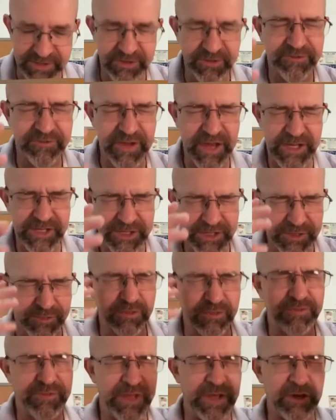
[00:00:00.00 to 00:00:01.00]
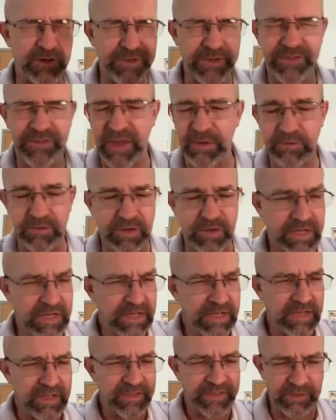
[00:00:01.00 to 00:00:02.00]
Their faces revealed that they were
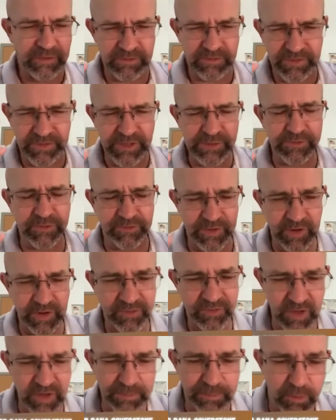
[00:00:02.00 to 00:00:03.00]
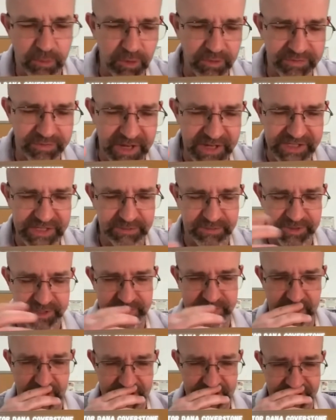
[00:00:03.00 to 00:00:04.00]
they, these were very, very important things they were
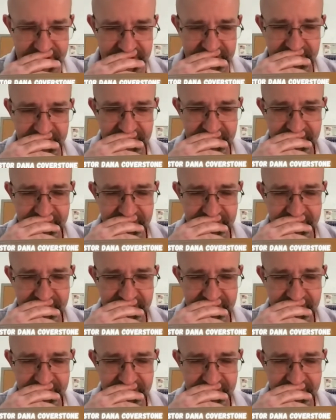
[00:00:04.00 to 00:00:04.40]
discussing.